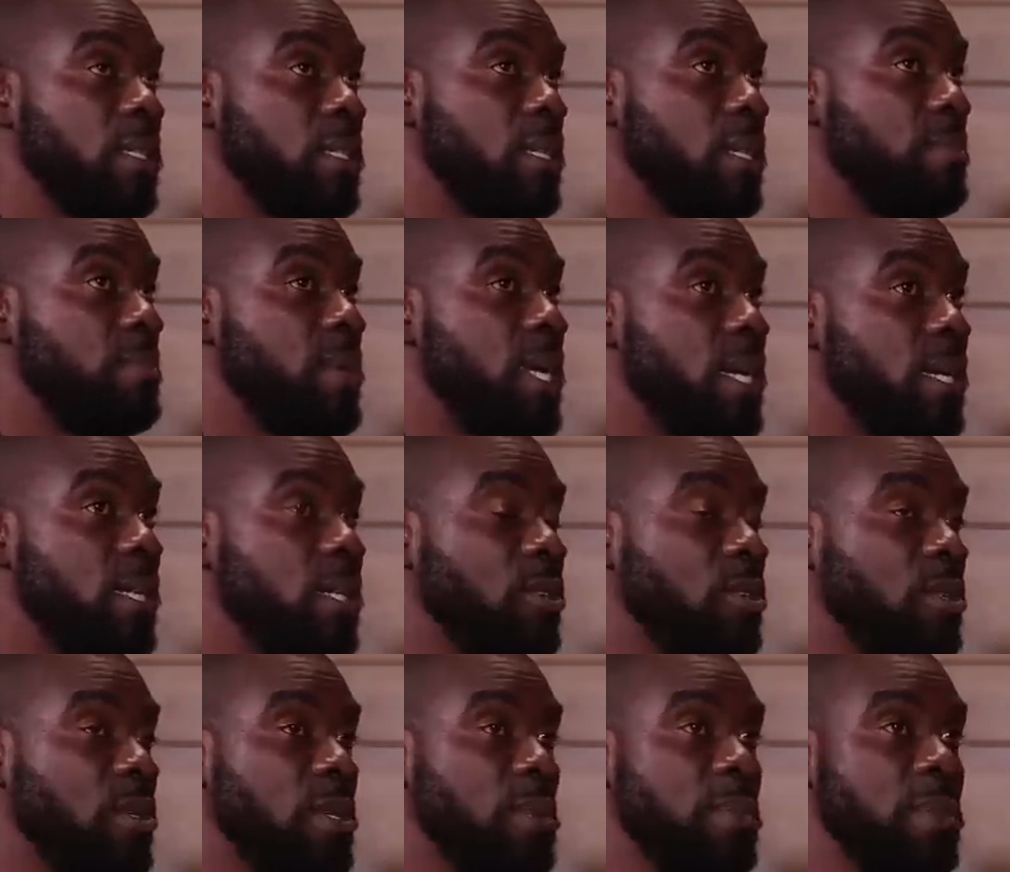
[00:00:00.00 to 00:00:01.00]
He's a black
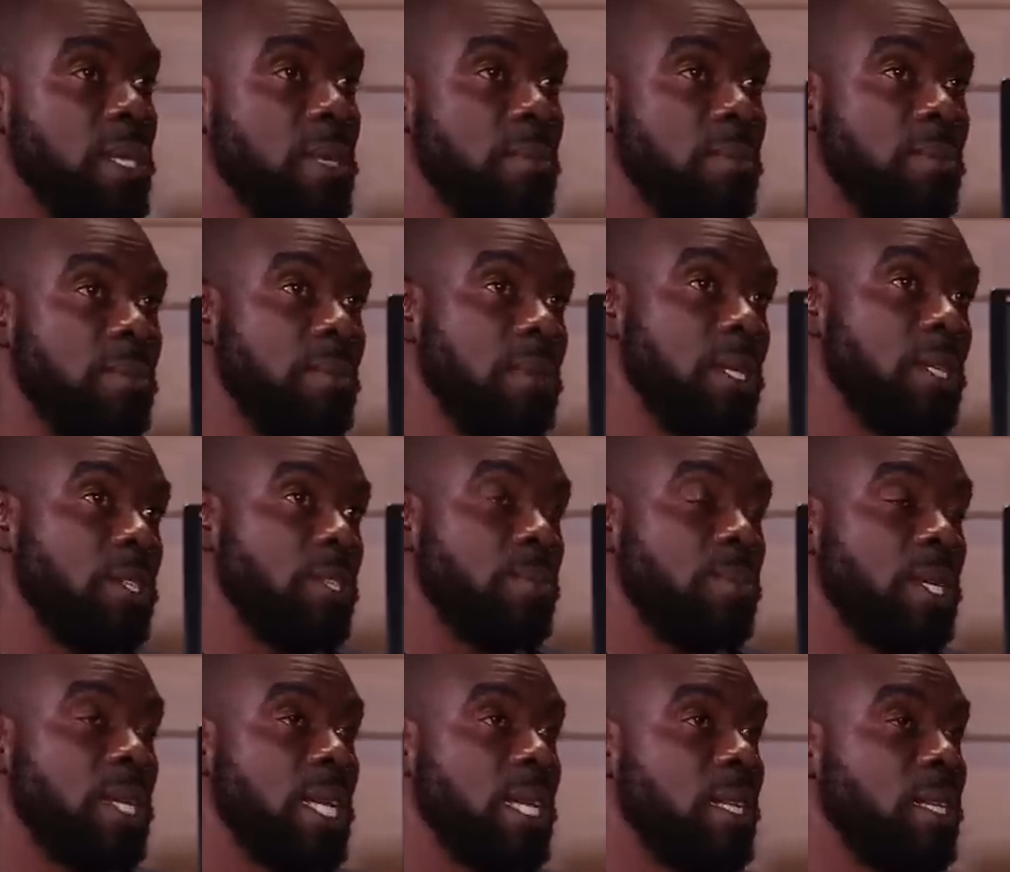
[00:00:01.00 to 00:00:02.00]
youth. His name Mitch,
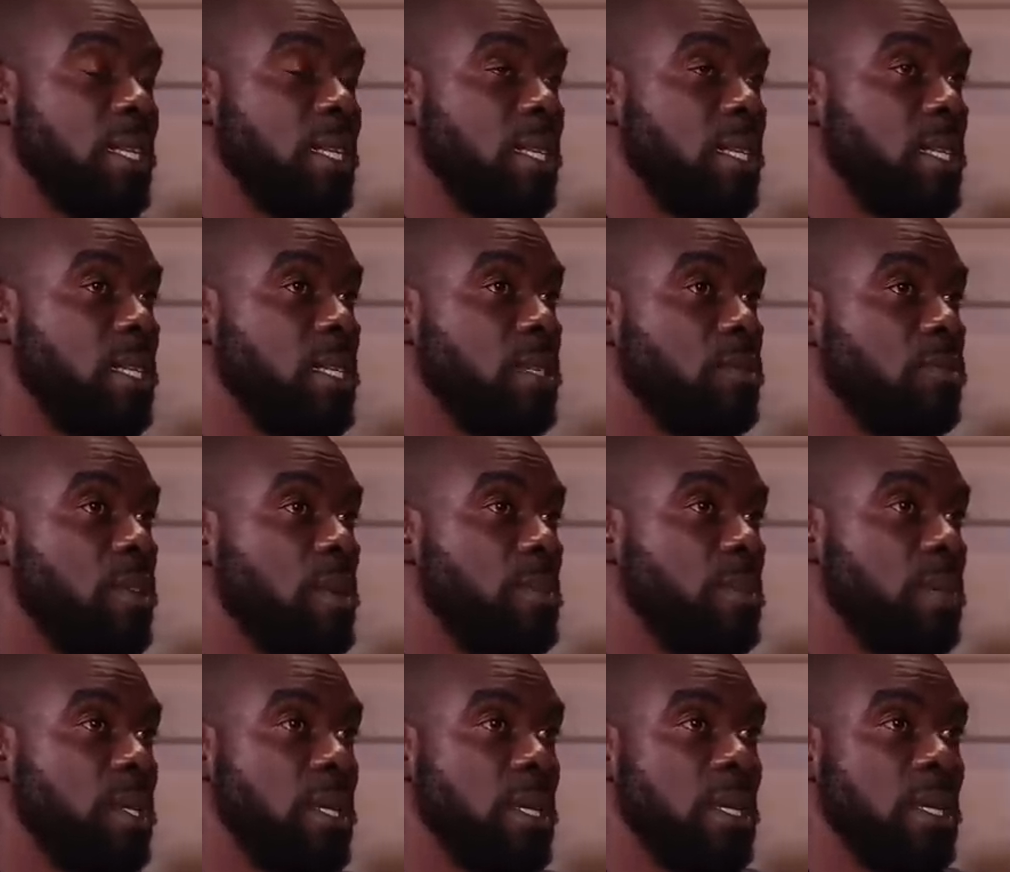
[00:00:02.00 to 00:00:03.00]
but I think he's
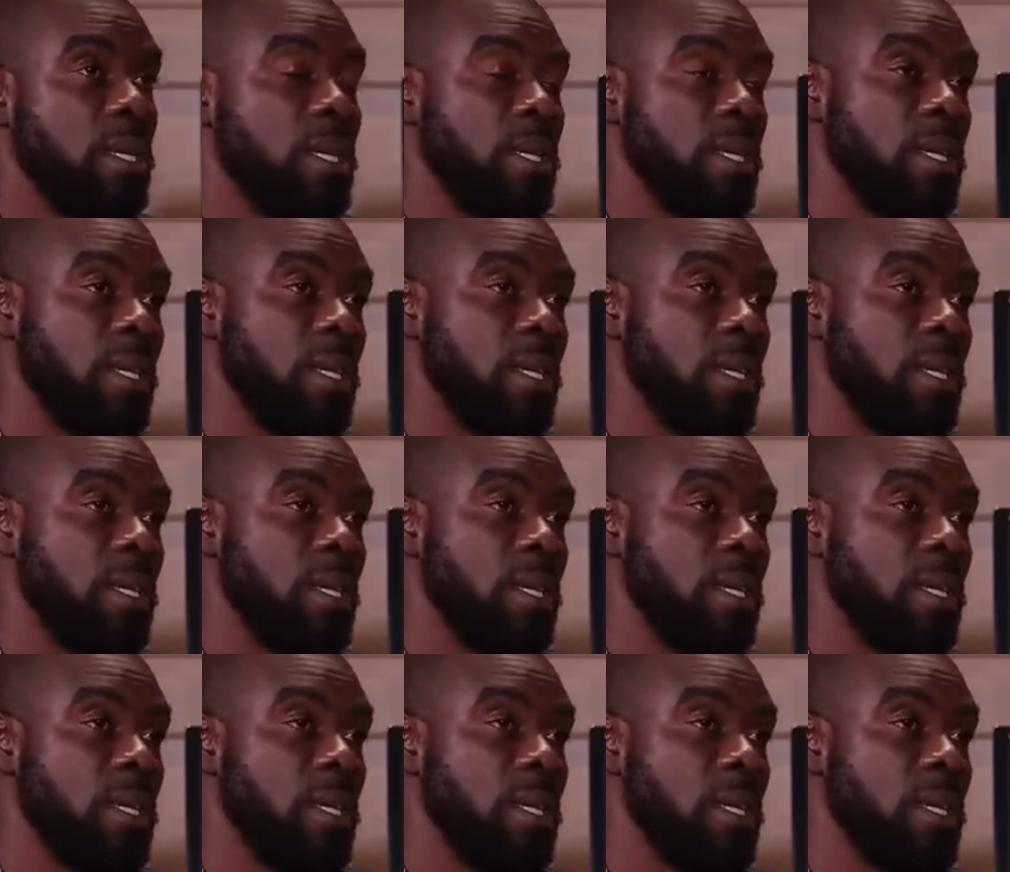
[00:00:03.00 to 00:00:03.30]
from the